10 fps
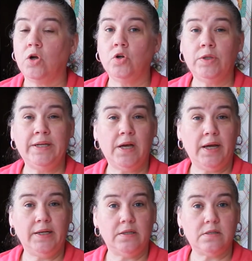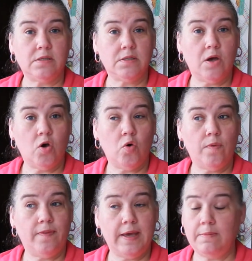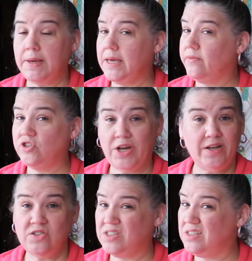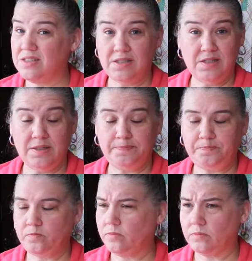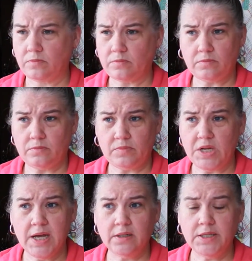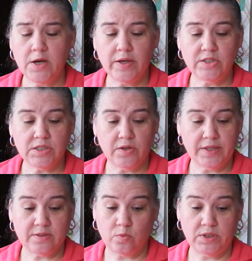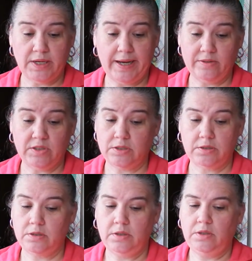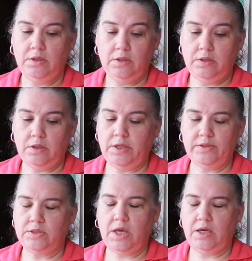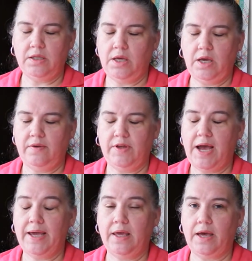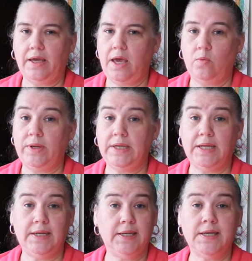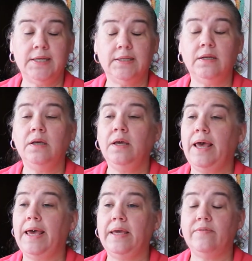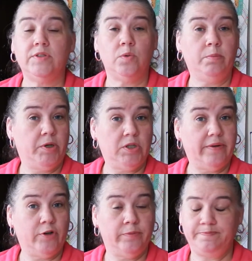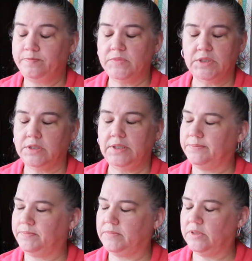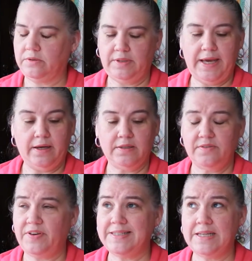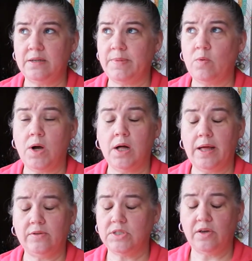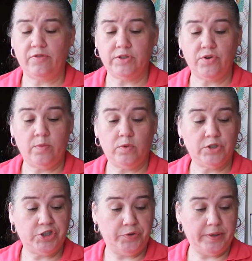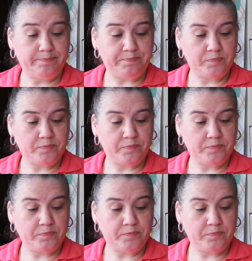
early 90s. So they may have changed since then. I don't know. I just know that's one that I just I just can't get the hang of it. I, I can't wait to get it done and give it to a bird lover. So, uh, uh, yeah, because if I see it on my wall, I'll just get frustrated and want to shoot it.